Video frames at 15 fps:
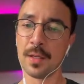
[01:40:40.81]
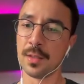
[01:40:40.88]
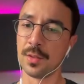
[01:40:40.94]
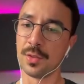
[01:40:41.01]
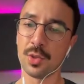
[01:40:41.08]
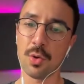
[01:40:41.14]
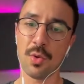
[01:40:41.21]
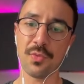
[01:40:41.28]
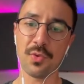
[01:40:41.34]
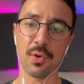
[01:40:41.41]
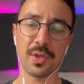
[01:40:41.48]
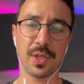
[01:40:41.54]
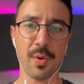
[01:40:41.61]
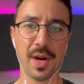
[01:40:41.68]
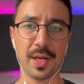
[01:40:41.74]
So of
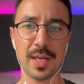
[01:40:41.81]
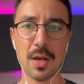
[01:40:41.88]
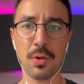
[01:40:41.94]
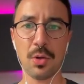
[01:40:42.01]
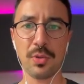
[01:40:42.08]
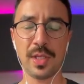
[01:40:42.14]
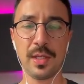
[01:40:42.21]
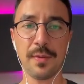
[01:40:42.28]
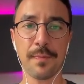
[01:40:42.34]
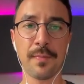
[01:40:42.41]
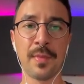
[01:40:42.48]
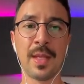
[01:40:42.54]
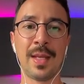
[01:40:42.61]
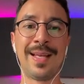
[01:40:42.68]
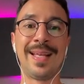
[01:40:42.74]
course already downloaded.
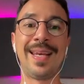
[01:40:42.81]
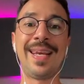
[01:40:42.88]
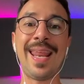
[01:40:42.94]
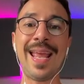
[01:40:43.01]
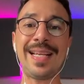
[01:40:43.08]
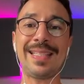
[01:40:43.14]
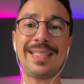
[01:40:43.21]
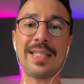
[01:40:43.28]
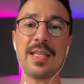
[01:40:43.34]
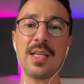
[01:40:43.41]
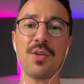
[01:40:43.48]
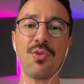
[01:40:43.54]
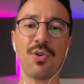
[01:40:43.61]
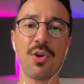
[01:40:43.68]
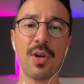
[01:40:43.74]
Next thing
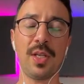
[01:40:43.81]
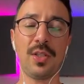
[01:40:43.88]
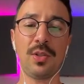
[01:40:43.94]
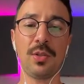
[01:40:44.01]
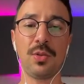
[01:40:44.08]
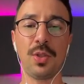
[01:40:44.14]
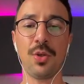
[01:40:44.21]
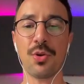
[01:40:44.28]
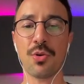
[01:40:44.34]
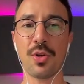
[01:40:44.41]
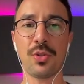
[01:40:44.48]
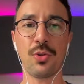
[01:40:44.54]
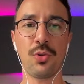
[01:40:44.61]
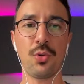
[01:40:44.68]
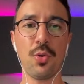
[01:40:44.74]
you're going
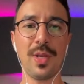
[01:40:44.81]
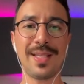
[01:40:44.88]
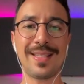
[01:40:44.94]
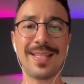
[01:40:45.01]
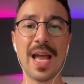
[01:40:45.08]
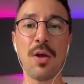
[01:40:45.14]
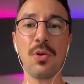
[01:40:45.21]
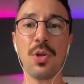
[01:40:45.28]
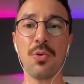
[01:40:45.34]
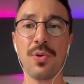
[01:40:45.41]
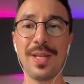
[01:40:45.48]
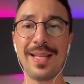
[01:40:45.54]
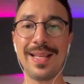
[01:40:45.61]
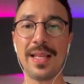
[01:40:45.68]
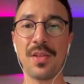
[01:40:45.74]
to do is
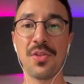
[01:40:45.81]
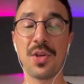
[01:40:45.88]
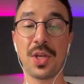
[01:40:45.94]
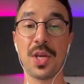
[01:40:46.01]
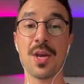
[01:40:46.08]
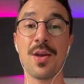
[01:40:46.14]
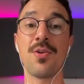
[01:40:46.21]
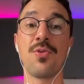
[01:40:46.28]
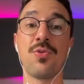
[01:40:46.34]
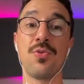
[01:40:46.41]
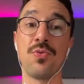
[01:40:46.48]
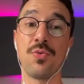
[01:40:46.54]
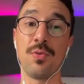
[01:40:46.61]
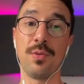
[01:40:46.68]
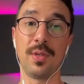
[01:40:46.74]
downloading the
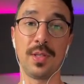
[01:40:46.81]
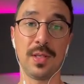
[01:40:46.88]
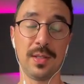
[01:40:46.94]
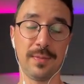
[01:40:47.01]
code.